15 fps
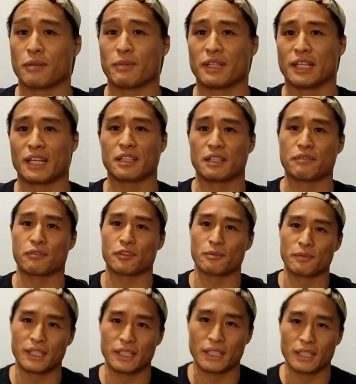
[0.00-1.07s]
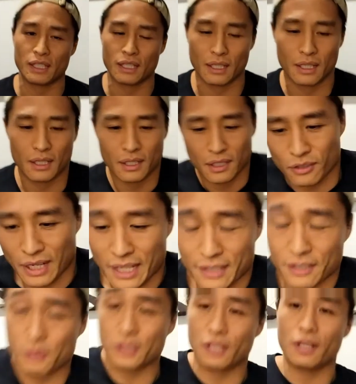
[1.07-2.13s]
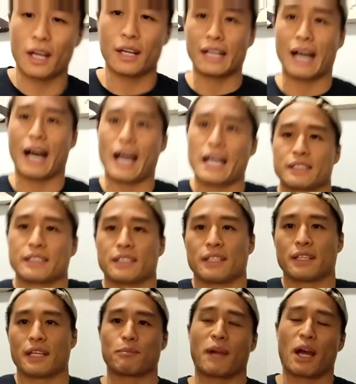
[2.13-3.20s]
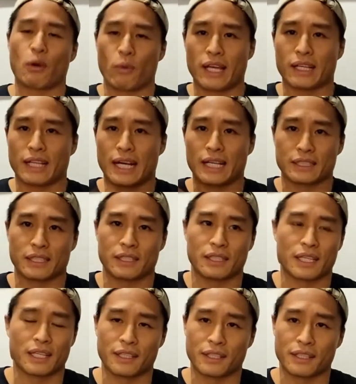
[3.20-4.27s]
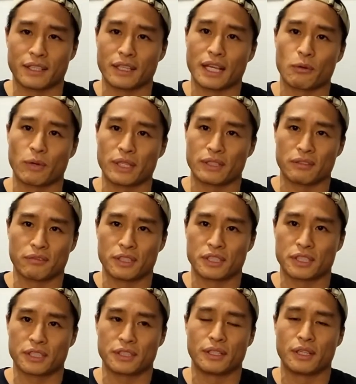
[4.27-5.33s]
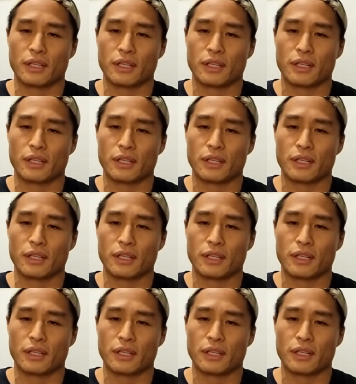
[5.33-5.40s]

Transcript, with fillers: But luckily for me, you know, there was a lot of guys in, in my weight class and, and in the lightweight division.